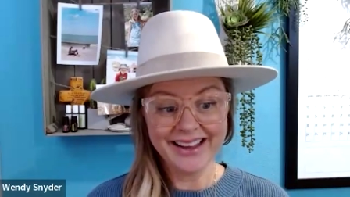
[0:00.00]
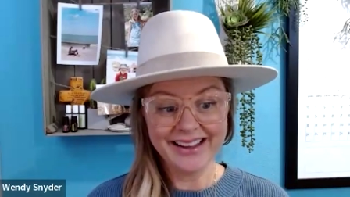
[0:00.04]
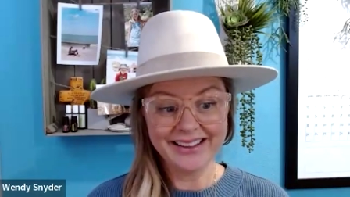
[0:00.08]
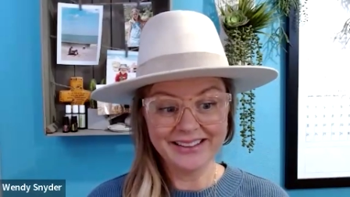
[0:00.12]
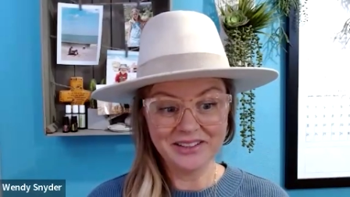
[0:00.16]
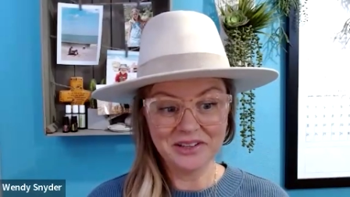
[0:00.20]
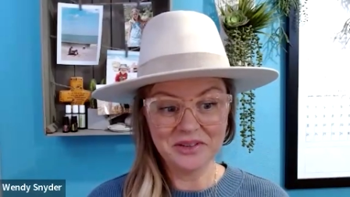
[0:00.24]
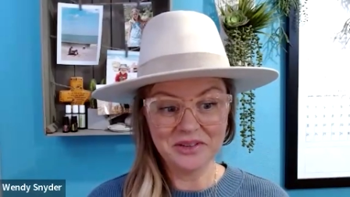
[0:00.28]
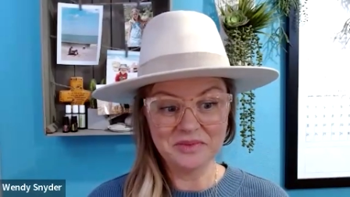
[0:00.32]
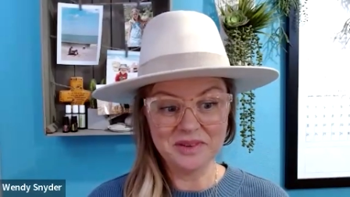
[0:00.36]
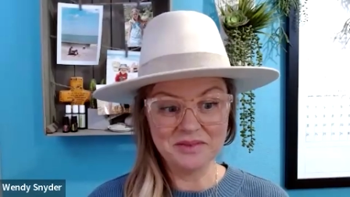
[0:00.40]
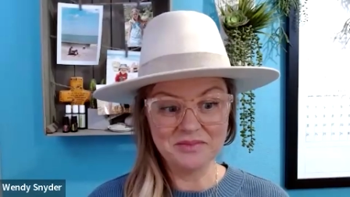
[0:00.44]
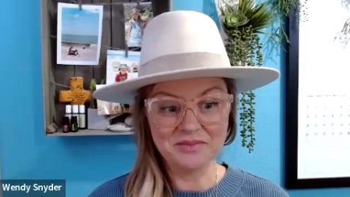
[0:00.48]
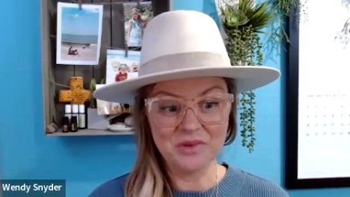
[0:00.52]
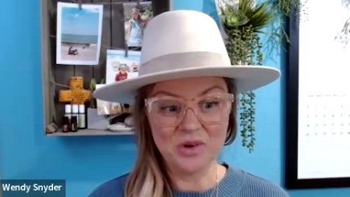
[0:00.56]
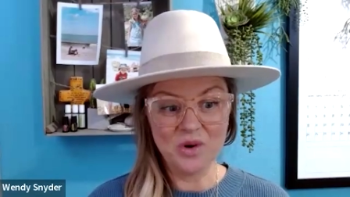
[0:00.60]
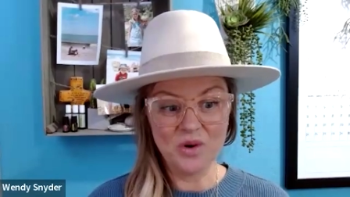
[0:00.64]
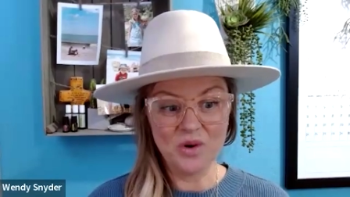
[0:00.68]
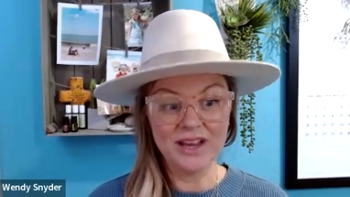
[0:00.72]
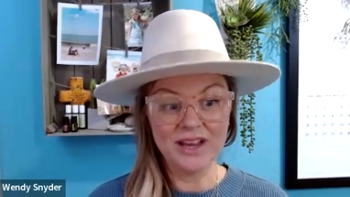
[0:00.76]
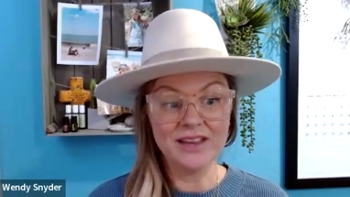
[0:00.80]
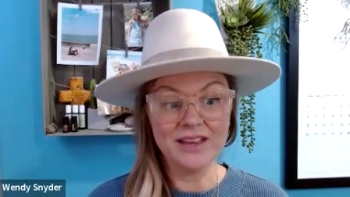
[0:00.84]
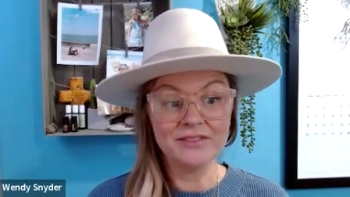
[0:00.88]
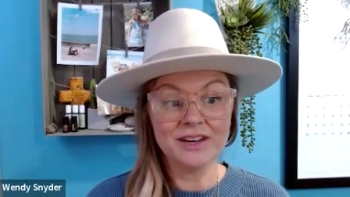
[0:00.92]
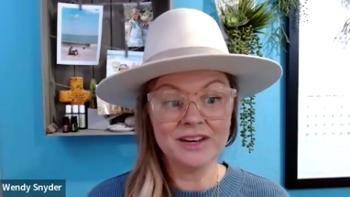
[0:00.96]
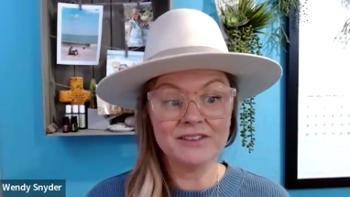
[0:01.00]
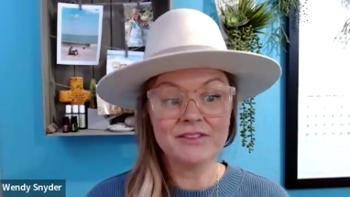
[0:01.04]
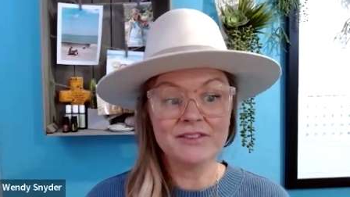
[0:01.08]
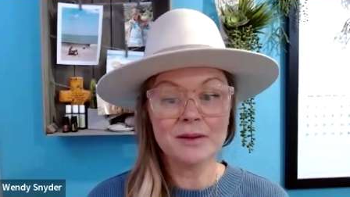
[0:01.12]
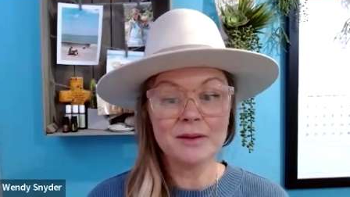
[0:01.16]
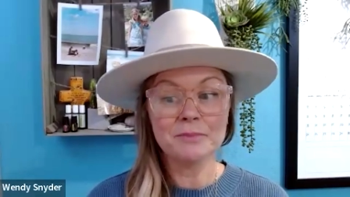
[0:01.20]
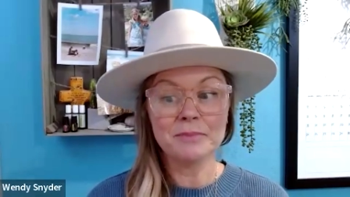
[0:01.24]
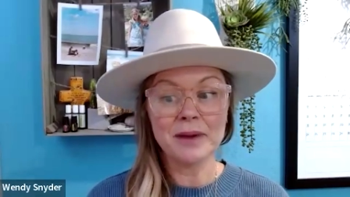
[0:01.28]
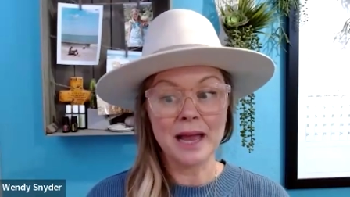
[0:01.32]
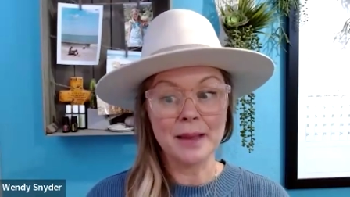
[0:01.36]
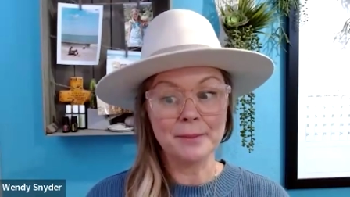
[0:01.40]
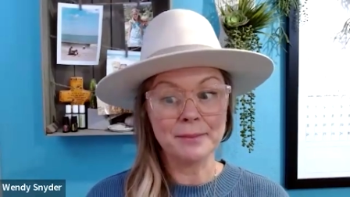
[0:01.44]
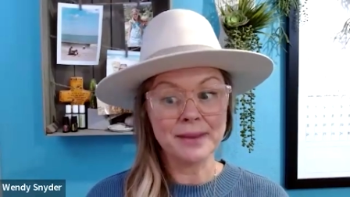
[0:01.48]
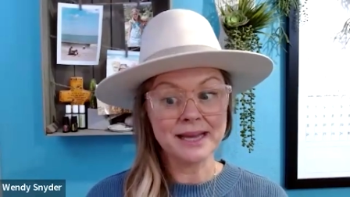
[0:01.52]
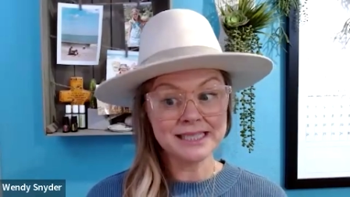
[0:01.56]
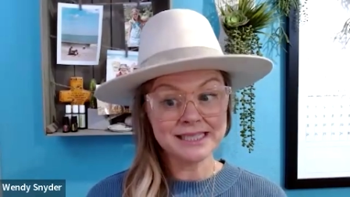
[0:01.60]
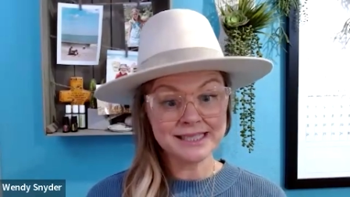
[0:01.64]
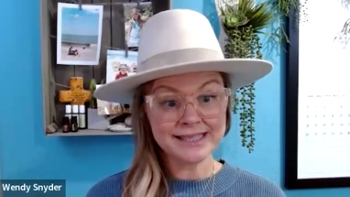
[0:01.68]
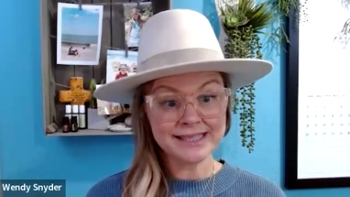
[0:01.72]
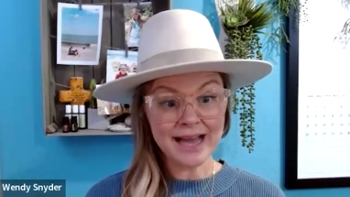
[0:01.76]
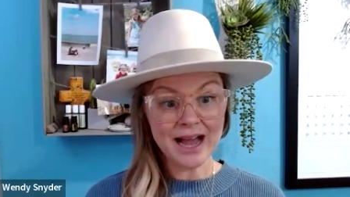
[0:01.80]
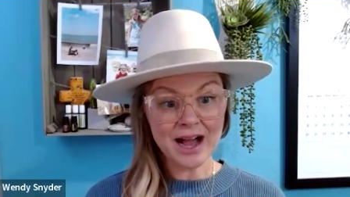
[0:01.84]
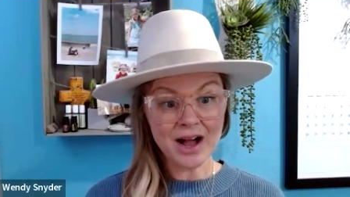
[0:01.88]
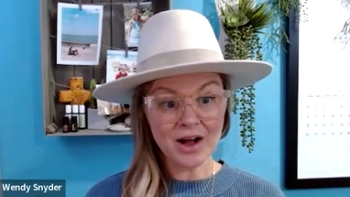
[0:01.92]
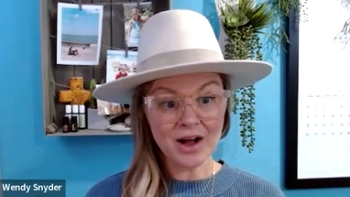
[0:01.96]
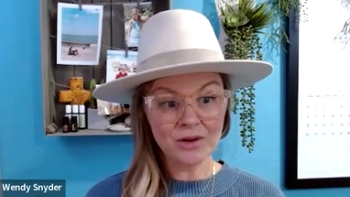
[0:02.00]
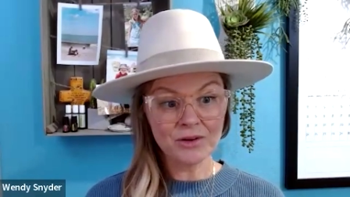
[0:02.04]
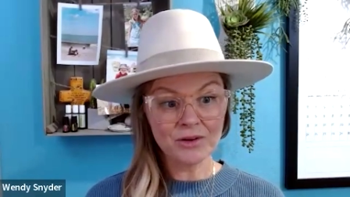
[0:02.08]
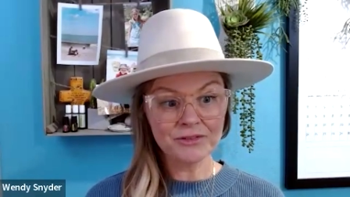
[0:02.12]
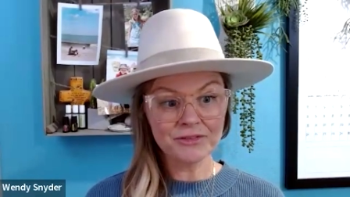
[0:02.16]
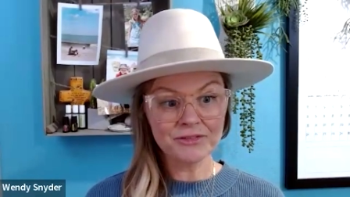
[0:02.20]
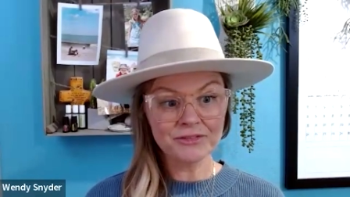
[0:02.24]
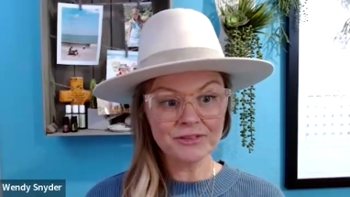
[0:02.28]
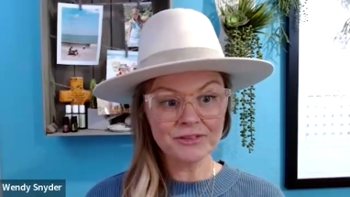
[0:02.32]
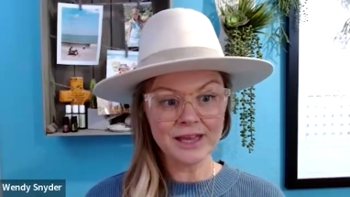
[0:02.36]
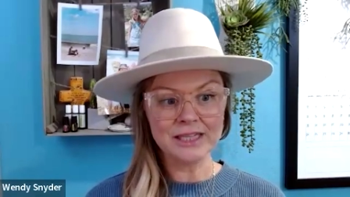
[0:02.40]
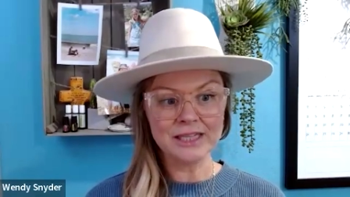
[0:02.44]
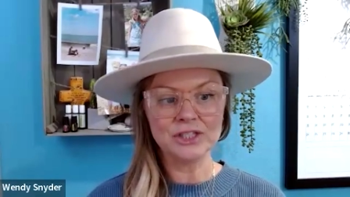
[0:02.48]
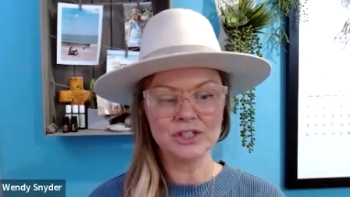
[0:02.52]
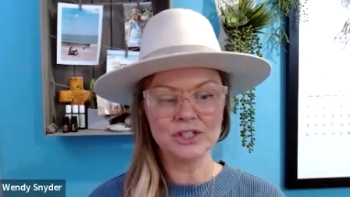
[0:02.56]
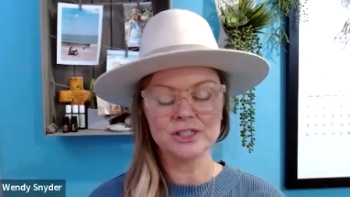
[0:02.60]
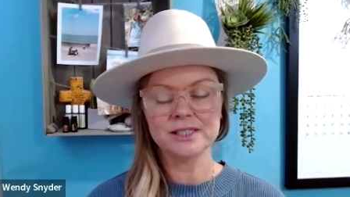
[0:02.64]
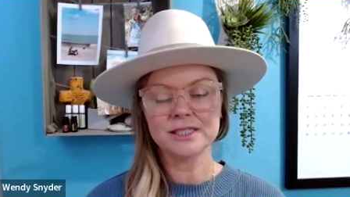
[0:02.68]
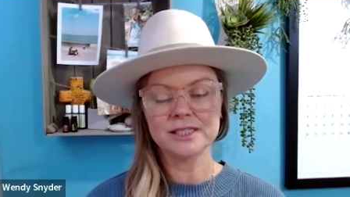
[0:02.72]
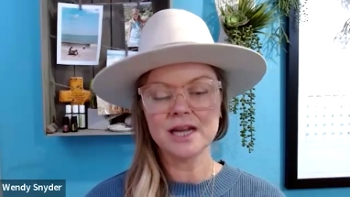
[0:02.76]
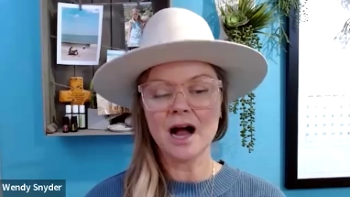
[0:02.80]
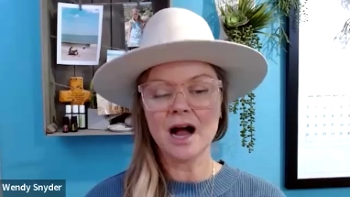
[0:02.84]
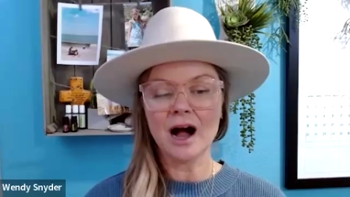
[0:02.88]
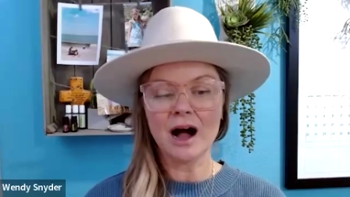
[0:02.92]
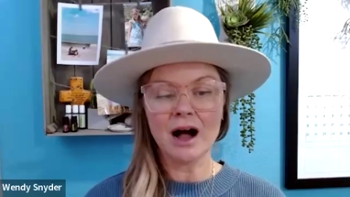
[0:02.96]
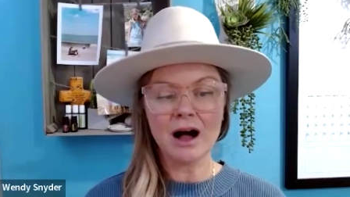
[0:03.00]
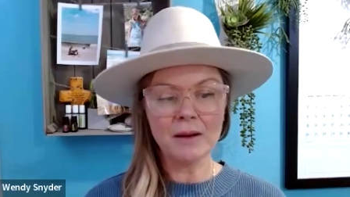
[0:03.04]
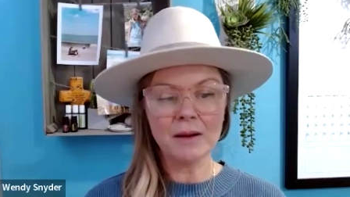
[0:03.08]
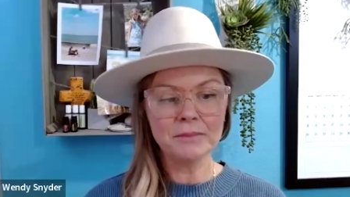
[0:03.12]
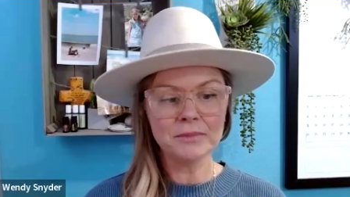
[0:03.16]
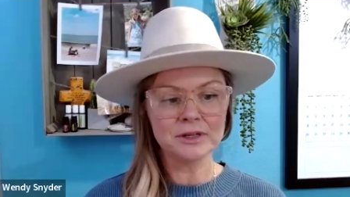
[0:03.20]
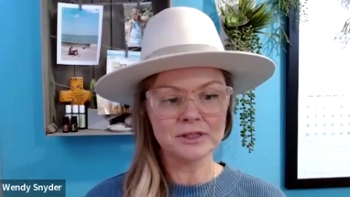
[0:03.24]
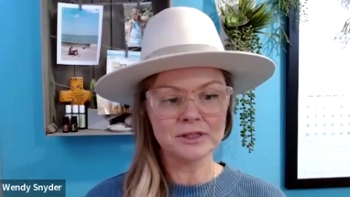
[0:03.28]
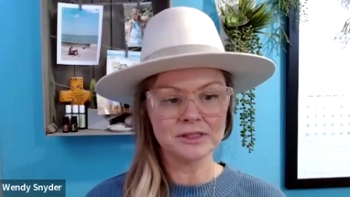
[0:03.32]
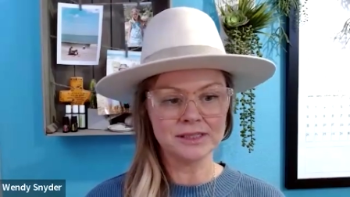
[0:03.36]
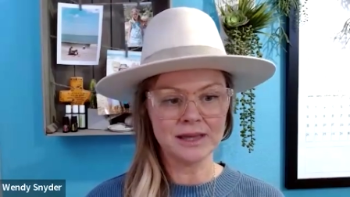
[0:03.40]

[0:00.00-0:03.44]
a little bit more, even if I'm by myself, and just hum or